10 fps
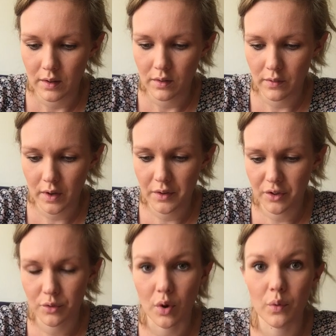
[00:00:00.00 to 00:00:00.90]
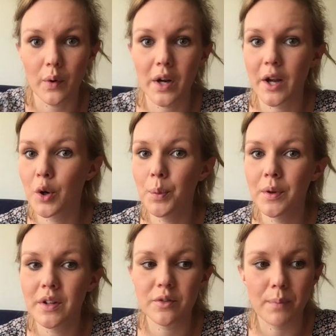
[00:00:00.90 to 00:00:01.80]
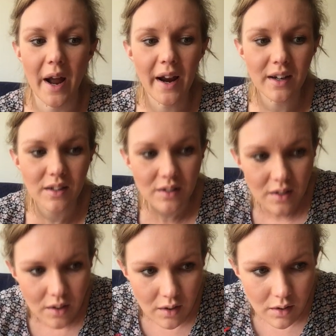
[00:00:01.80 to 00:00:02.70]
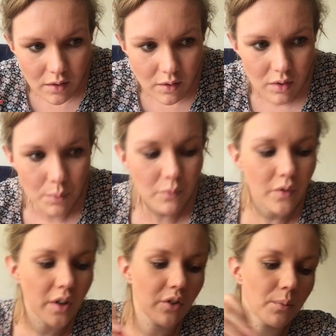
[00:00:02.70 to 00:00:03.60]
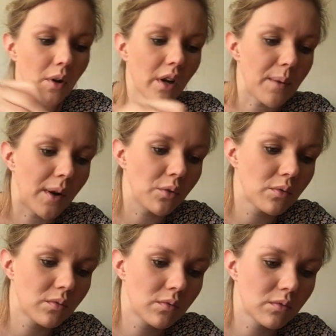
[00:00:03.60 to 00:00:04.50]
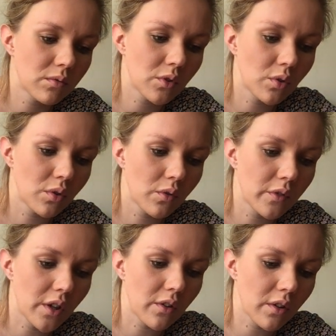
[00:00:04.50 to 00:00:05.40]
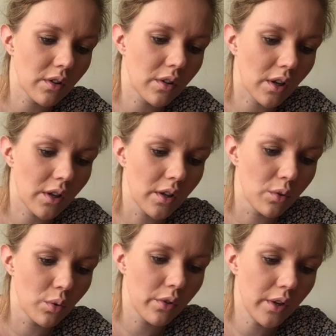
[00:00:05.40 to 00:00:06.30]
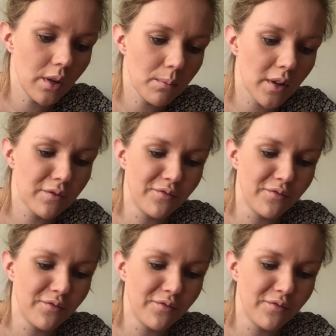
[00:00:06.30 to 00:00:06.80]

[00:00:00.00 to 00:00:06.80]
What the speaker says: It's very strong. When I opened this bag, some funny smell came out. Don't know if that's exactly a good thing, but